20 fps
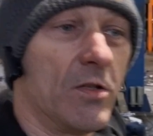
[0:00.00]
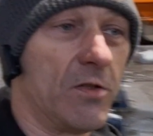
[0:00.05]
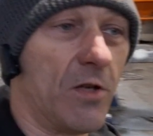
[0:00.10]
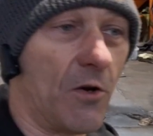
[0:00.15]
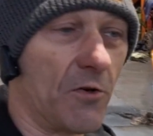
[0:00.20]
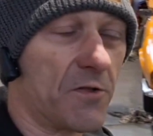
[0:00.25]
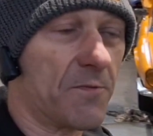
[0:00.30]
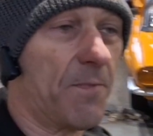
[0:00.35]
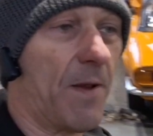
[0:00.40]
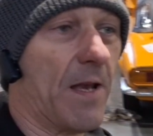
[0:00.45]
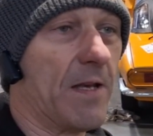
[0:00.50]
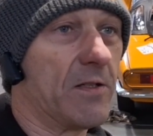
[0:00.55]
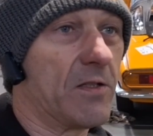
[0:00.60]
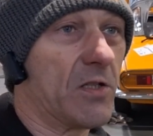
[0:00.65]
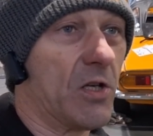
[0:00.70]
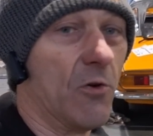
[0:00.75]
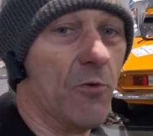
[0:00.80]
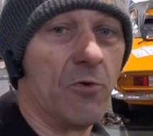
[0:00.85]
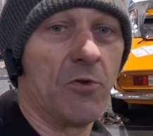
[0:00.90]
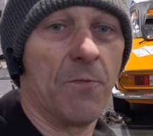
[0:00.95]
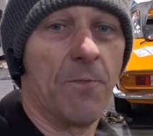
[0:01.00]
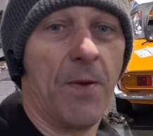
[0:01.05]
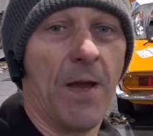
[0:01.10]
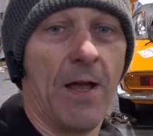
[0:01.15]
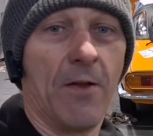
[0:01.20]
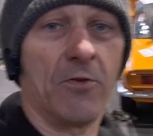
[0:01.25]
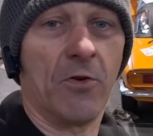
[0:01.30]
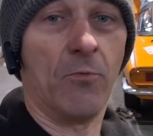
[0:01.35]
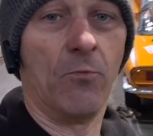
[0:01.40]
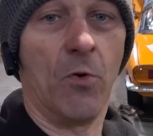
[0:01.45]
don't spend £200
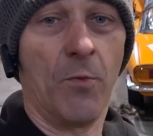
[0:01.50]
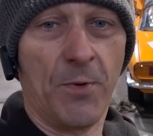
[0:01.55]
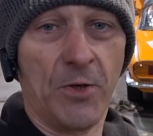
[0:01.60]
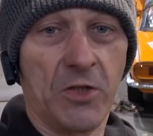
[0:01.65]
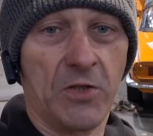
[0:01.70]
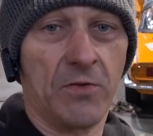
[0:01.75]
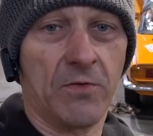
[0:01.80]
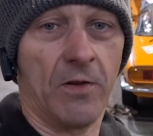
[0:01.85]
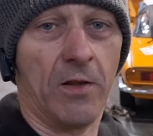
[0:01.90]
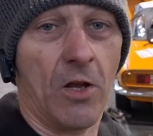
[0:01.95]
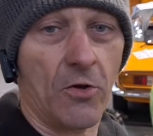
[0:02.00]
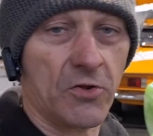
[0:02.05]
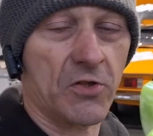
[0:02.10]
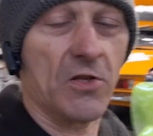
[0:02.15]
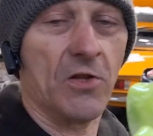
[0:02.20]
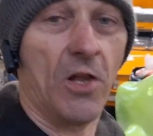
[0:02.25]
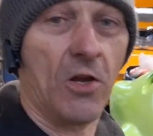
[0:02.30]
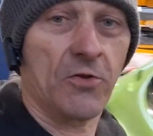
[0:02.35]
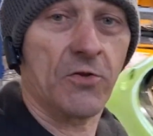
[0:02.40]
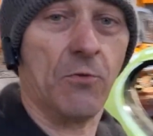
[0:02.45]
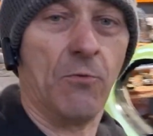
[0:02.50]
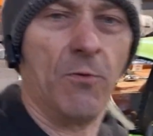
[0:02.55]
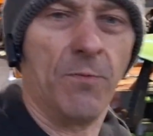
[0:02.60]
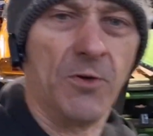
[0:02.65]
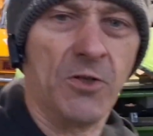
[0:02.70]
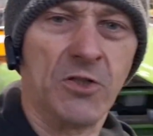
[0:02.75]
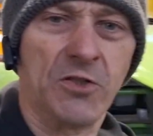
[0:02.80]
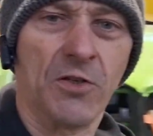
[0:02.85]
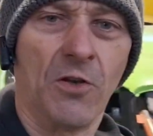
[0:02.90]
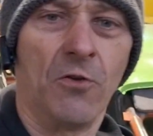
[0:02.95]
on rubbish, lots and lots of
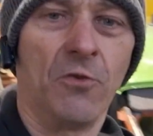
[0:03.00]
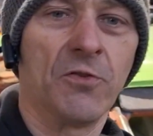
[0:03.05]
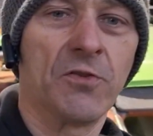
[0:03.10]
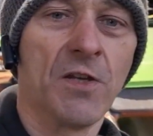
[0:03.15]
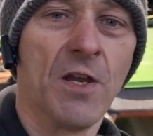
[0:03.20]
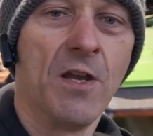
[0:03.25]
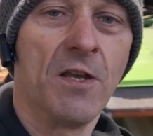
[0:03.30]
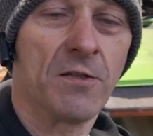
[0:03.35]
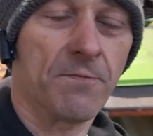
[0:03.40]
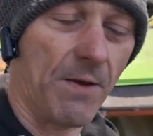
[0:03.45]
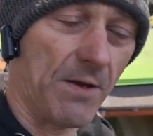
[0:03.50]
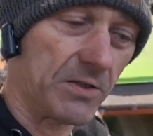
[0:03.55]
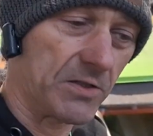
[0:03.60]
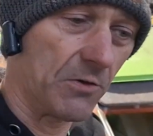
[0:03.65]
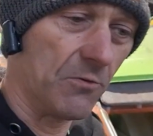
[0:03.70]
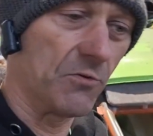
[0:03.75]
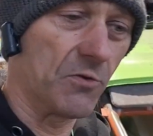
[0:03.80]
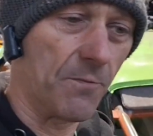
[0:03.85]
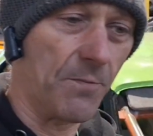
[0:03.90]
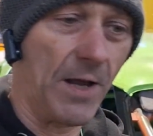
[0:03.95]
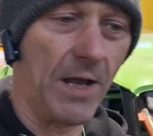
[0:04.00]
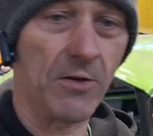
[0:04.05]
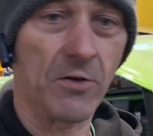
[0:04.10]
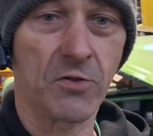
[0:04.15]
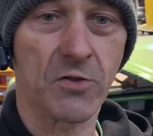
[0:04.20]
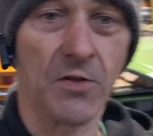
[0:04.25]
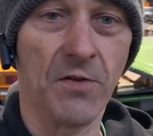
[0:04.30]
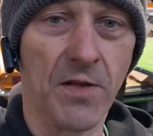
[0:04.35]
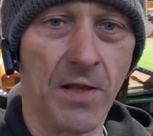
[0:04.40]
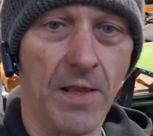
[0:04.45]
rubbish tools. Spend £200 on
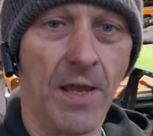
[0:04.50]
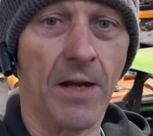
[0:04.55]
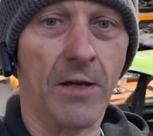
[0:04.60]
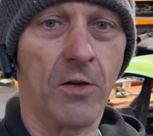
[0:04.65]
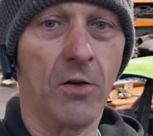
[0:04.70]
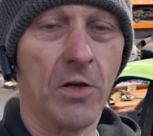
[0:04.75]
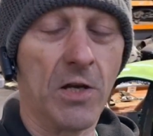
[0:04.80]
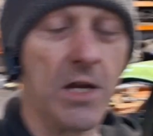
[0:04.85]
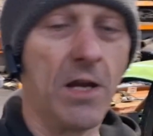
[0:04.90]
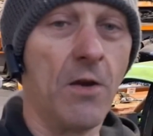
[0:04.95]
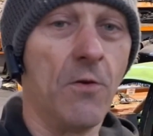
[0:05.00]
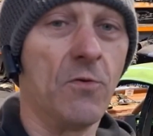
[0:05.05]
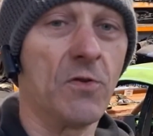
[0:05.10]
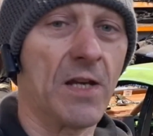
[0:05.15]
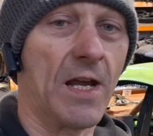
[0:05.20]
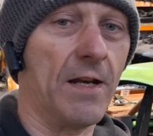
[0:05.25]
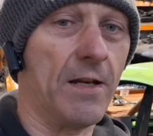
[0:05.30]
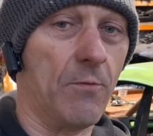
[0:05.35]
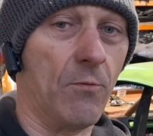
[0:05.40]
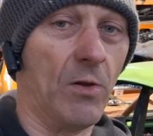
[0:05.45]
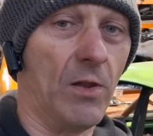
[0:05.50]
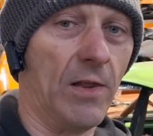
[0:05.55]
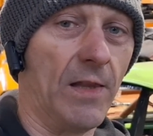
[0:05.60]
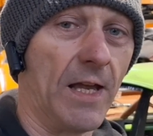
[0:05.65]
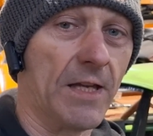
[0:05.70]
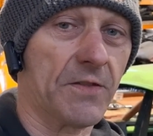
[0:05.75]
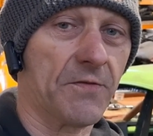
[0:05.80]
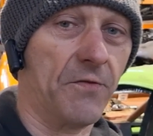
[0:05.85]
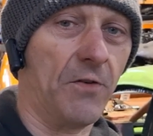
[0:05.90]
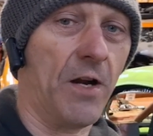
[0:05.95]
something they're going to use and it will
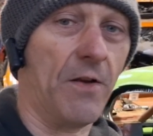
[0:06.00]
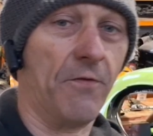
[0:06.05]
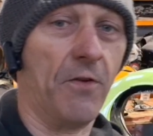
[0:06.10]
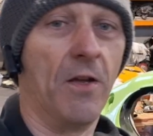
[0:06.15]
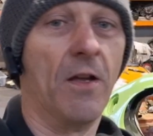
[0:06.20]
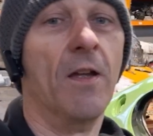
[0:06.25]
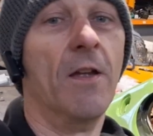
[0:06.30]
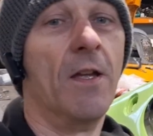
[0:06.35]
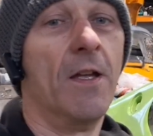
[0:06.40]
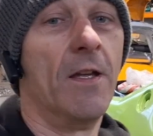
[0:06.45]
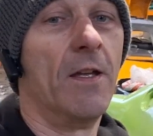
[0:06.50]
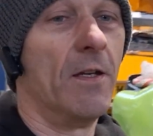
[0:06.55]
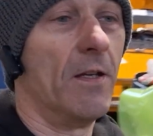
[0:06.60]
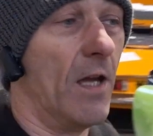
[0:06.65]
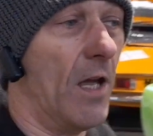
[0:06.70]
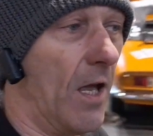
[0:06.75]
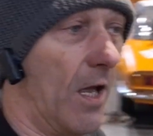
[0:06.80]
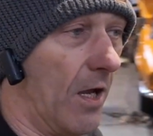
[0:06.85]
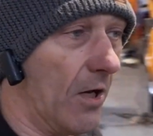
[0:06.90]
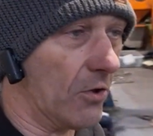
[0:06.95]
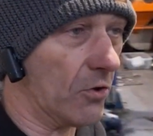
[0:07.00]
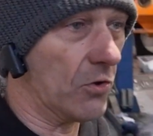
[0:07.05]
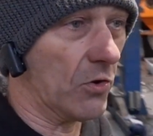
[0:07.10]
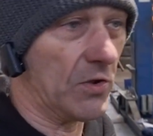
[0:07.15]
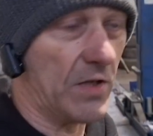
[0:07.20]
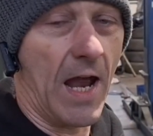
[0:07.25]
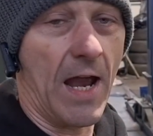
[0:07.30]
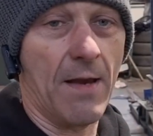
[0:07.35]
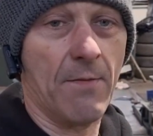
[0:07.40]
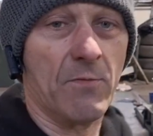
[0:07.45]
last forever.
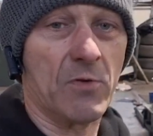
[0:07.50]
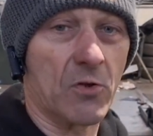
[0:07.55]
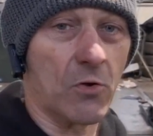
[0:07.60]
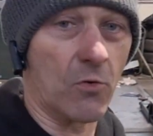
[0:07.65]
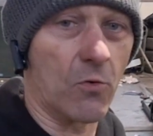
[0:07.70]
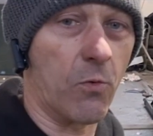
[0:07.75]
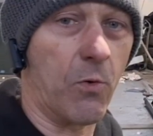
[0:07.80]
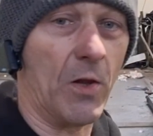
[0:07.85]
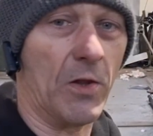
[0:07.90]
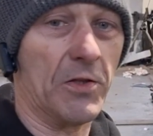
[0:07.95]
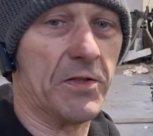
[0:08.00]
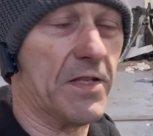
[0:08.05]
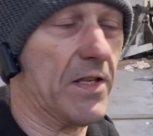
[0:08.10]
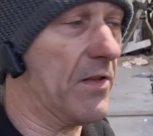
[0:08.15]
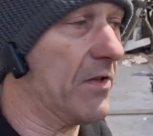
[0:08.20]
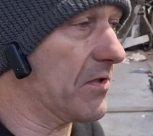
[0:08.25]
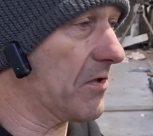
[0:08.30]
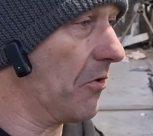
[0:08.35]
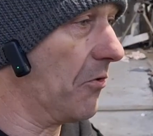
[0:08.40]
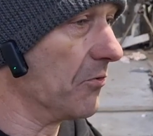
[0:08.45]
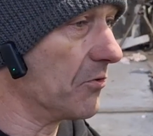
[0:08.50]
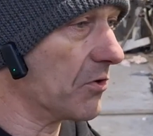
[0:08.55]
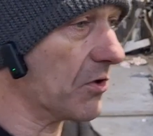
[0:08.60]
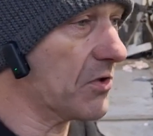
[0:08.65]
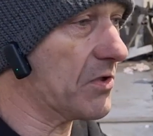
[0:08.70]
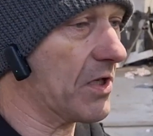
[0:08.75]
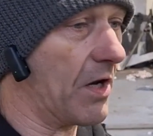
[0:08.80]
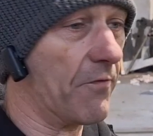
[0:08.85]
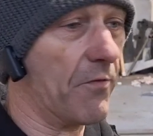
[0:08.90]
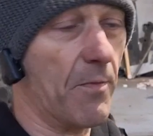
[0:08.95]
Good names, good quality. There's
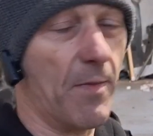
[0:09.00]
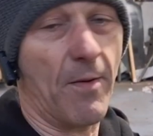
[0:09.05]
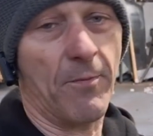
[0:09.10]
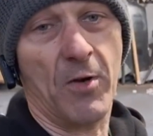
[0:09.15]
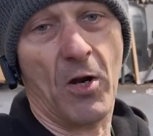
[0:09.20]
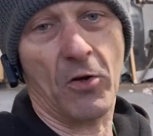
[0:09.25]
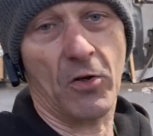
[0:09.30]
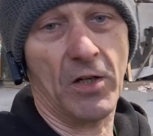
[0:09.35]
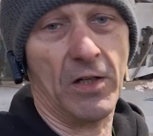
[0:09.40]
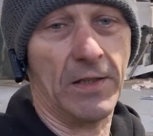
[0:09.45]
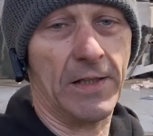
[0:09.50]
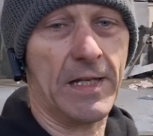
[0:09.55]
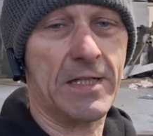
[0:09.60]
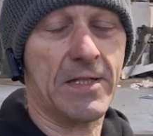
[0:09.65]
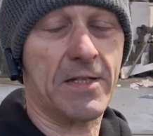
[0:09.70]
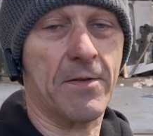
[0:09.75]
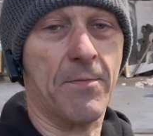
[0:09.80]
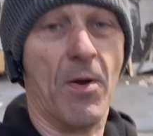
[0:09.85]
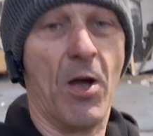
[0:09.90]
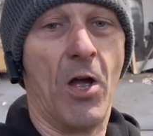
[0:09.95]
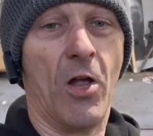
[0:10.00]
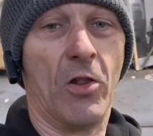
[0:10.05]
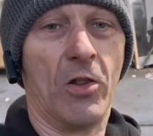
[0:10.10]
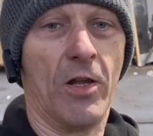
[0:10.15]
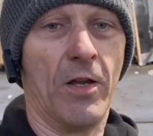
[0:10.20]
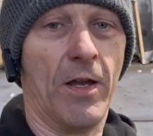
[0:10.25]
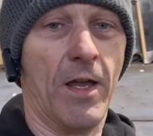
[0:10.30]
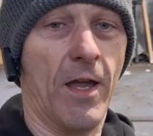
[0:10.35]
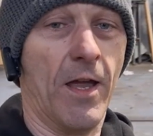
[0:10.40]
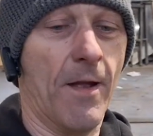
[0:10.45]
hundreds of them. I'm not going to list them
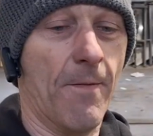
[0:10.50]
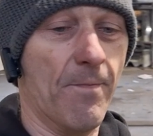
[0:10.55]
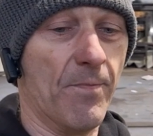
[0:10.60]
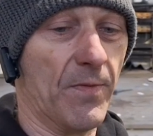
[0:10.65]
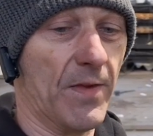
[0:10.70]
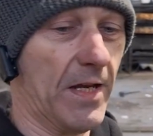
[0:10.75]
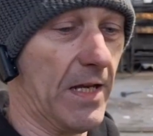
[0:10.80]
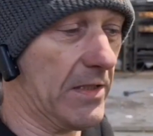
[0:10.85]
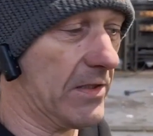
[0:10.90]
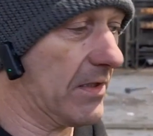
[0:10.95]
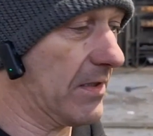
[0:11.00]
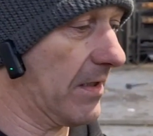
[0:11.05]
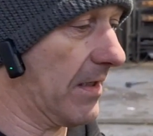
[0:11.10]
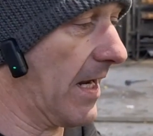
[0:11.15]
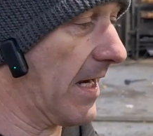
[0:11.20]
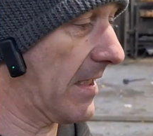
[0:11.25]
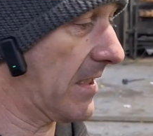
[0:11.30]
all. It's an